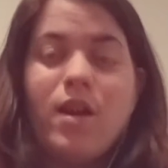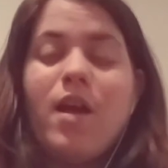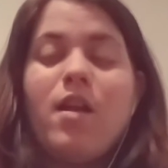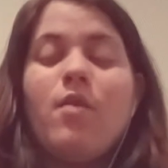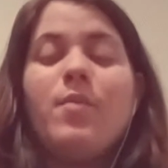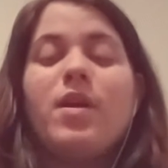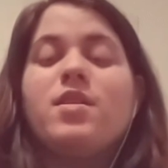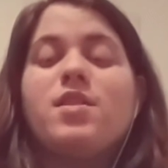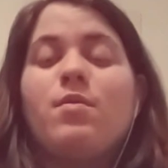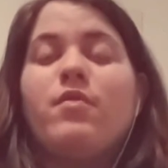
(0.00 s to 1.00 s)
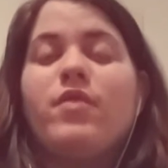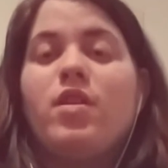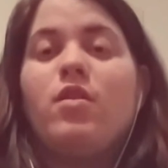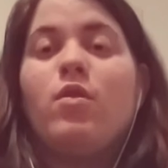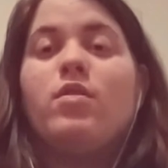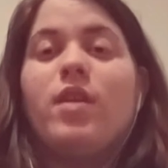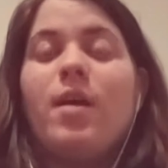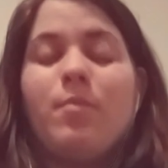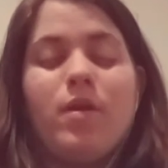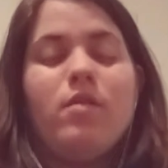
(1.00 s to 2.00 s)
And I'll make a separate video on
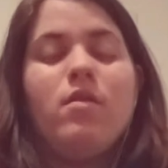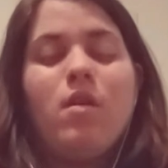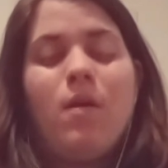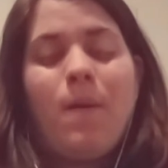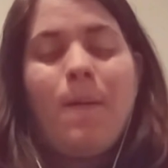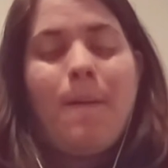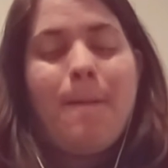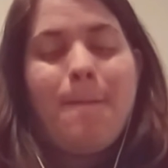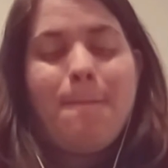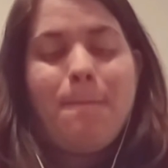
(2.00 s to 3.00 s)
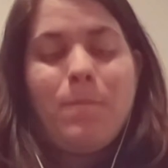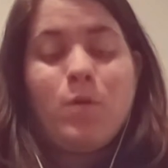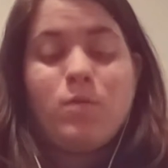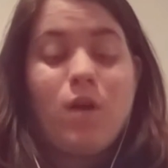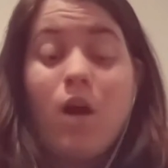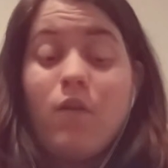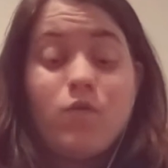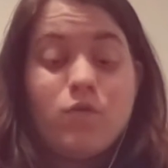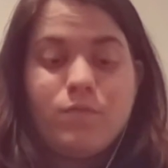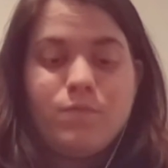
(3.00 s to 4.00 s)
that, but it was
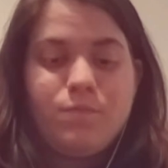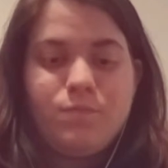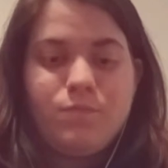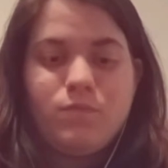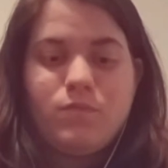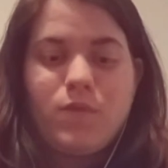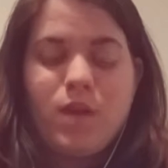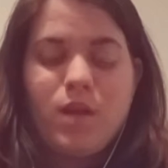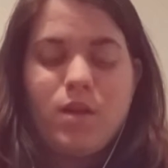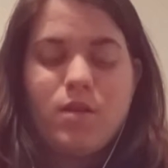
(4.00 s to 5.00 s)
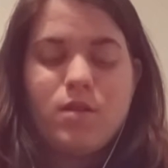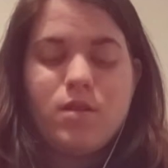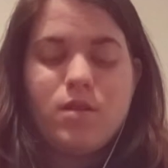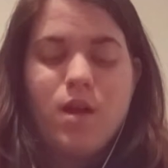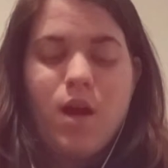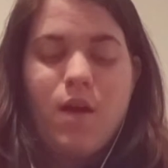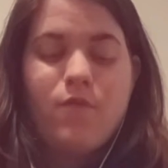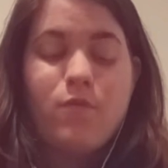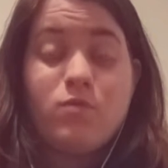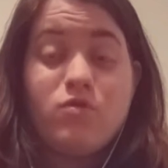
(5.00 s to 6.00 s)
awful. And I
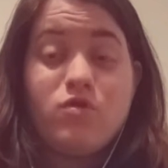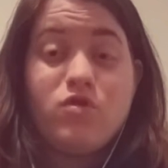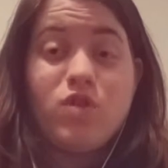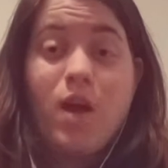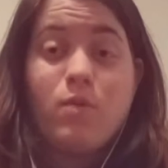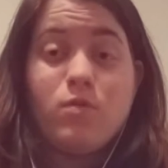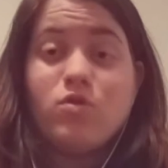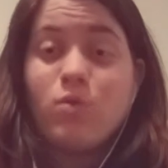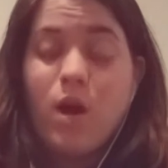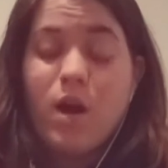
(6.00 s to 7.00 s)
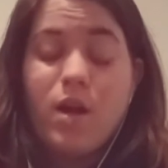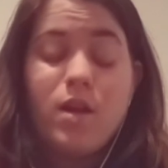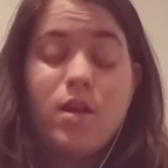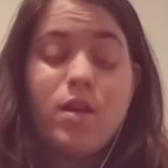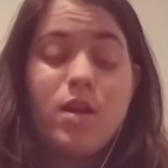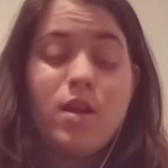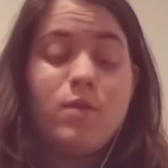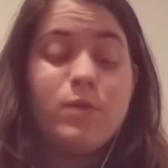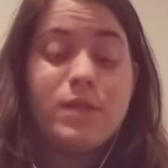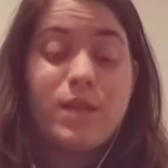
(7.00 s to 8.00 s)
was crying, and
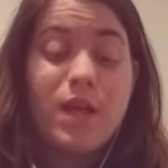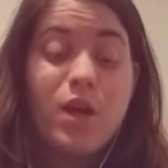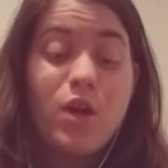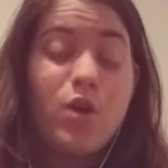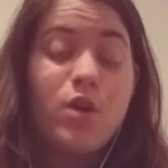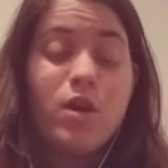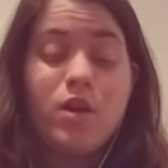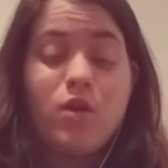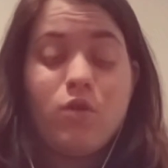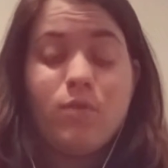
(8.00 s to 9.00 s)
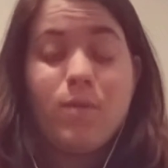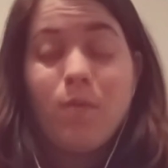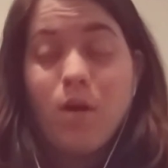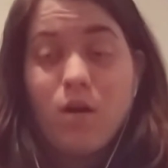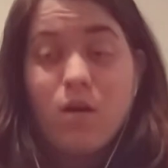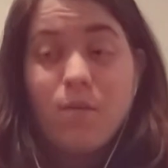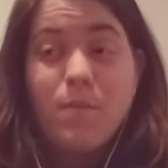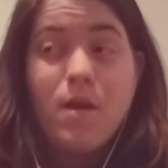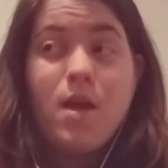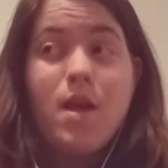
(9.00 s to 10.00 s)
I was scared, and I called my mom,
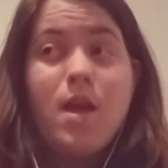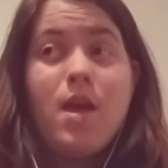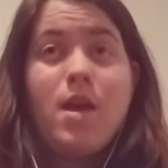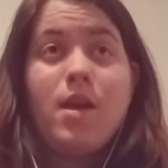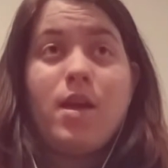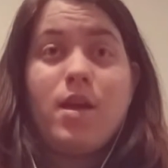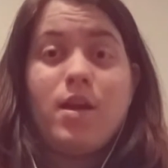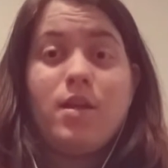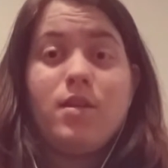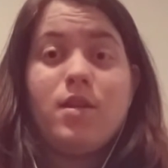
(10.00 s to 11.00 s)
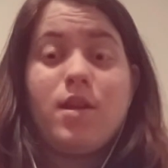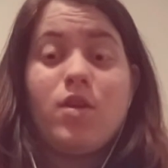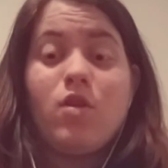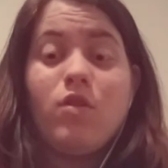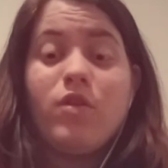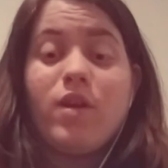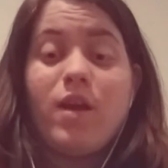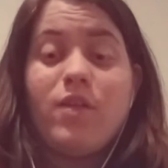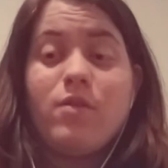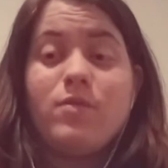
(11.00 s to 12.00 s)
And then I called the
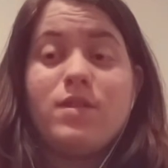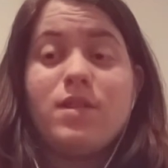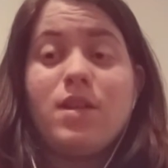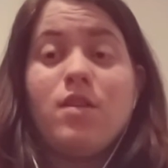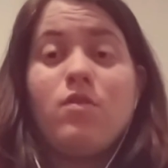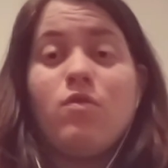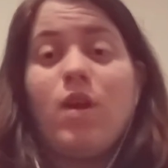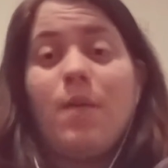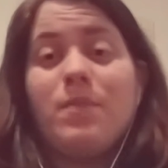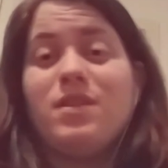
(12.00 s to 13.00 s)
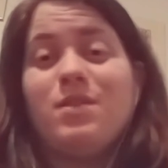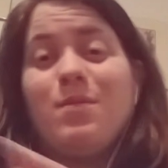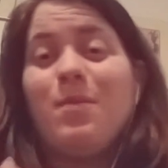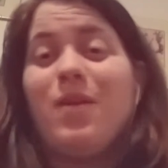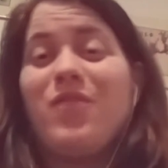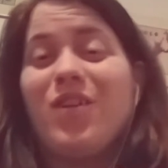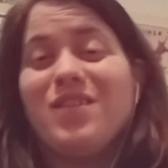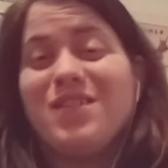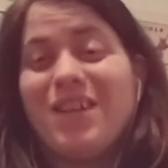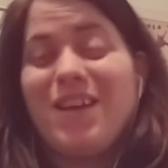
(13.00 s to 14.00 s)
guy that I was seeing, who happens to be my
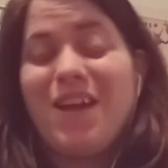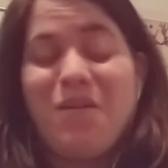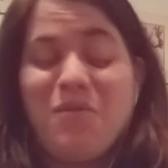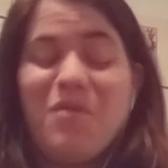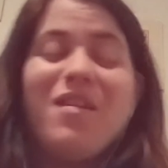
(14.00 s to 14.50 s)
fiance now.